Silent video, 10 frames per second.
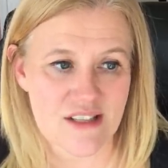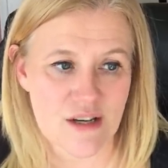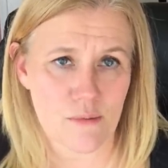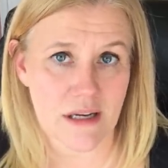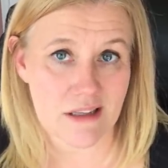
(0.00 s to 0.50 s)

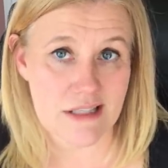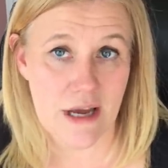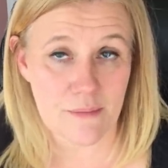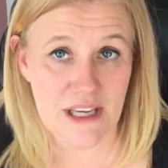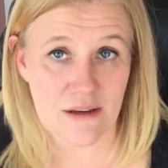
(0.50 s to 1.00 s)
so by the
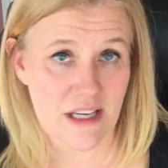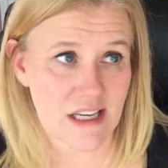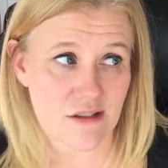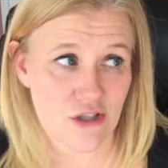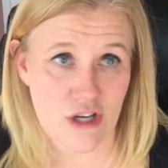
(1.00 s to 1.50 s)
time he
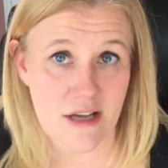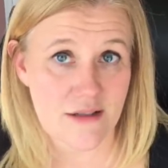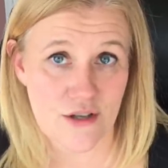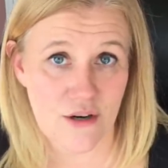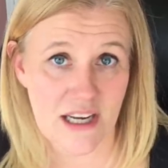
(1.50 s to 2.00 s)
he's just
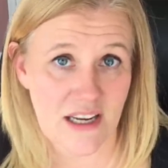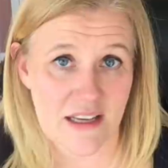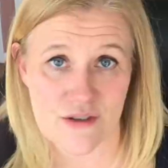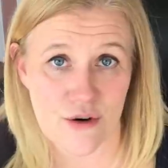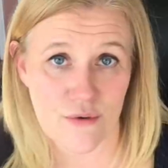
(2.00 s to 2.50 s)
starting
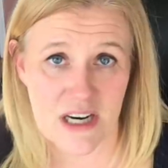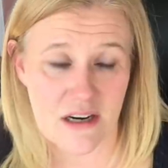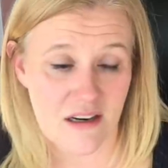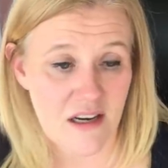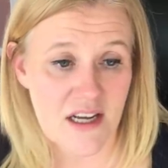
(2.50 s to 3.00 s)
his
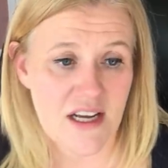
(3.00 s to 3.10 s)
career.